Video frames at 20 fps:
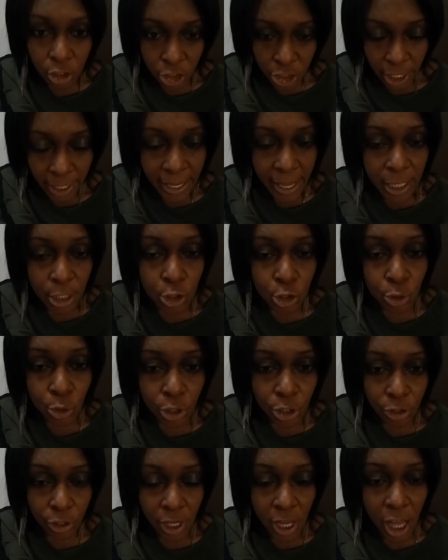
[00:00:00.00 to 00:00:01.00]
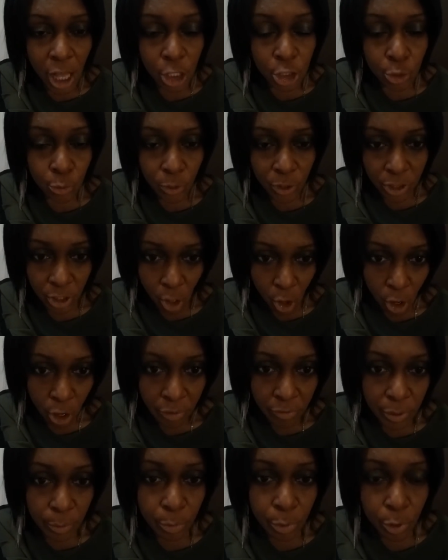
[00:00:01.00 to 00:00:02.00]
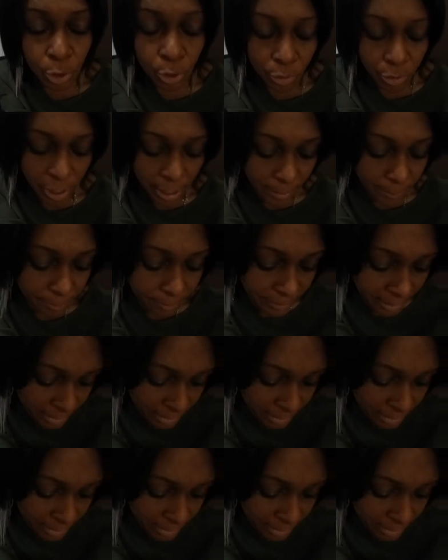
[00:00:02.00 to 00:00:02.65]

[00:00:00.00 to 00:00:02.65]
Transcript: Check out a 2-year college with the RN program.